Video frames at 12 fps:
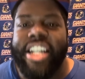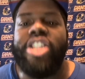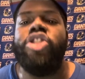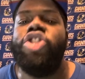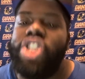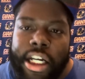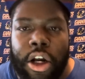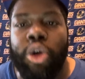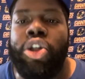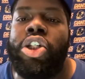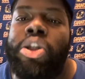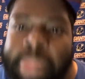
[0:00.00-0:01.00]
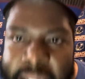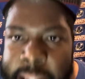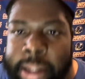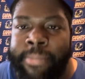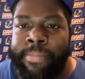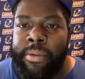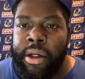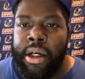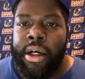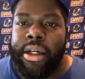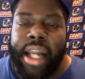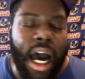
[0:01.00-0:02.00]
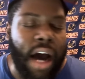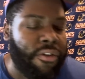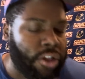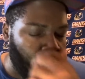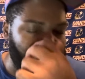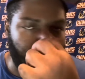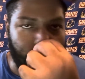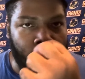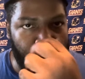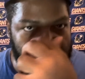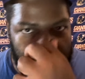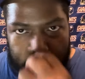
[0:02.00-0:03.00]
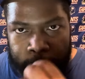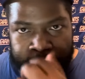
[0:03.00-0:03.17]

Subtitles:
Geno Smith. Now, for those who don't know,